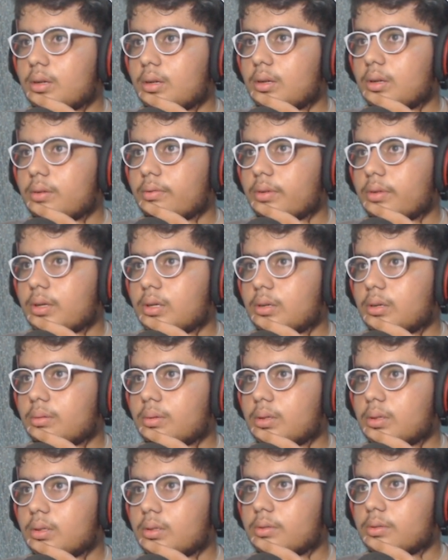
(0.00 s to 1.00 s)
wait a
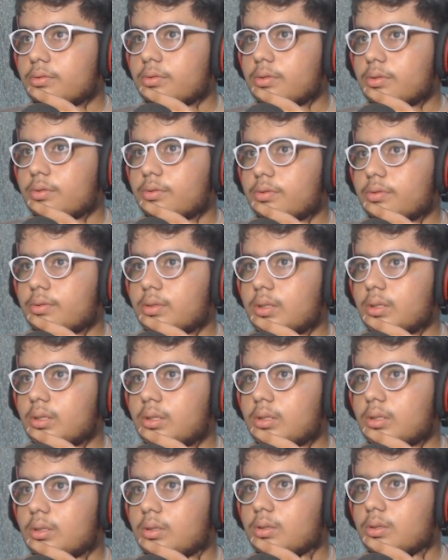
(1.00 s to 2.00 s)
minute.
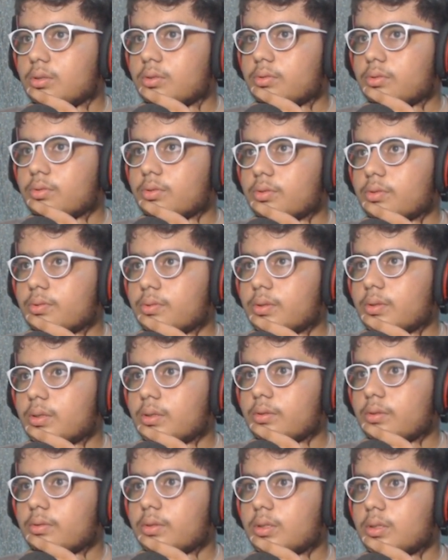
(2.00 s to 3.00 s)
50 into
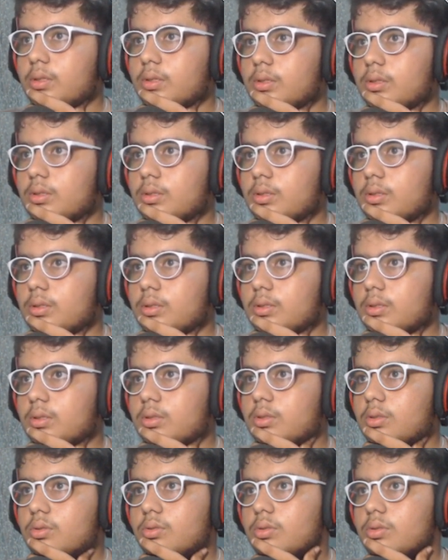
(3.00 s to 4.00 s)
51
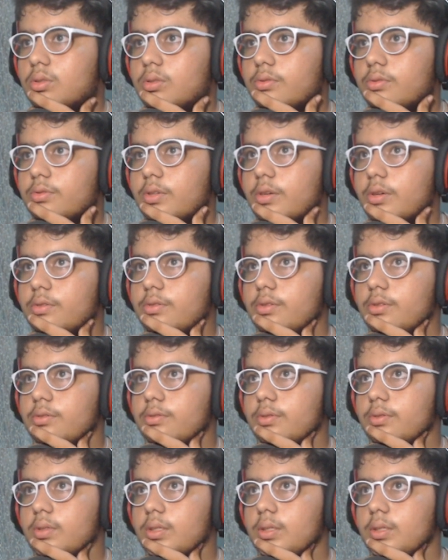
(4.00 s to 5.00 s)
is
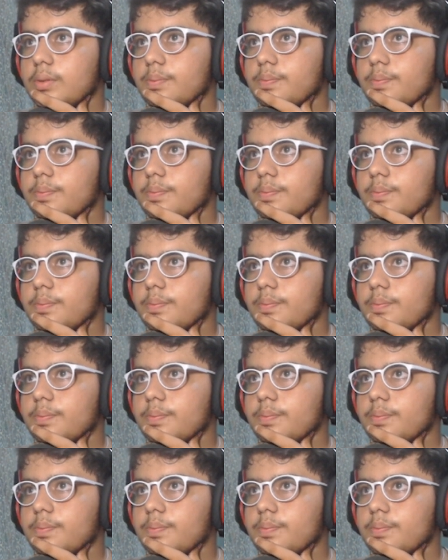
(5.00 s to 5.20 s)
2550.